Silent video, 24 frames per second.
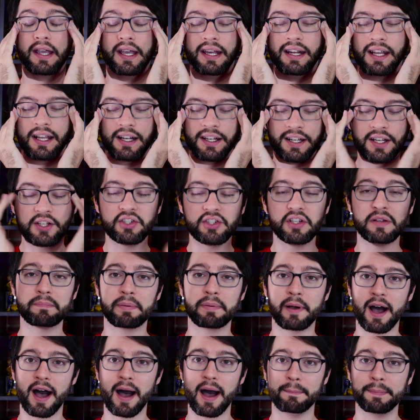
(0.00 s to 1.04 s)
An Ignition
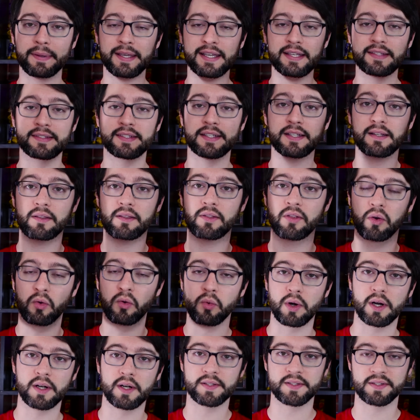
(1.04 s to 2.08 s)
Pop isn't the
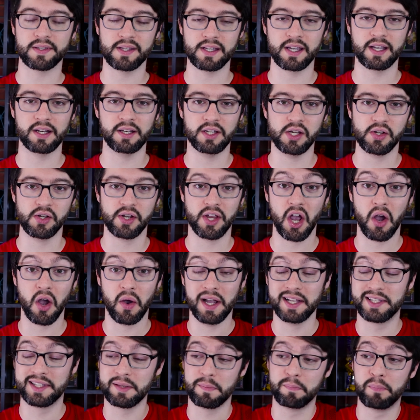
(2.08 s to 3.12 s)
worst thing in Yu-Gi-Oh!
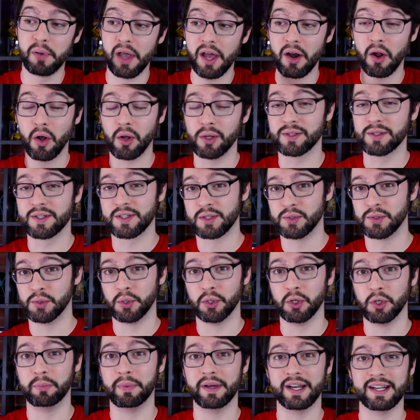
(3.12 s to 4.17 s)
It's a bit old
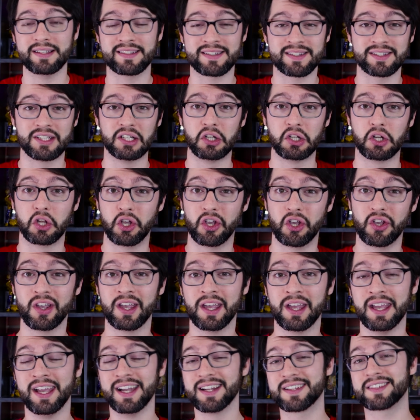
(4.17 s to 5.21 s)
school, but it's still
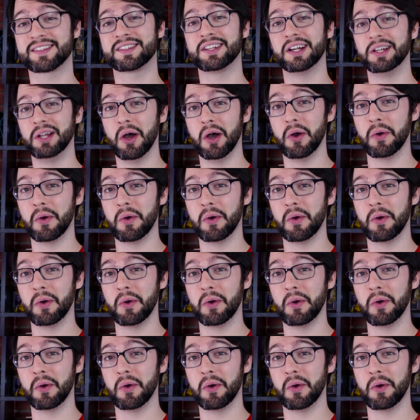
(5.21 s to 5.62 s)
it's still